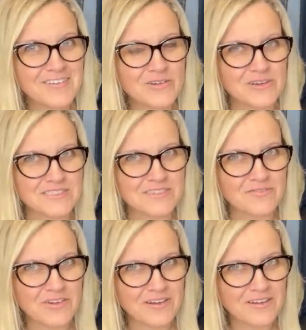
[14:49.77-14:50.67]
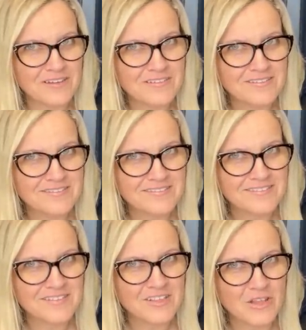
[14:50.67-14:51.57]
Christopher?
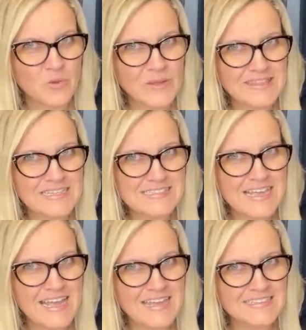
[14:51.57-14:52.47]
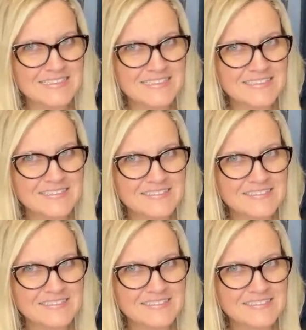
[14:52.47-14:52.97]
Look what this is.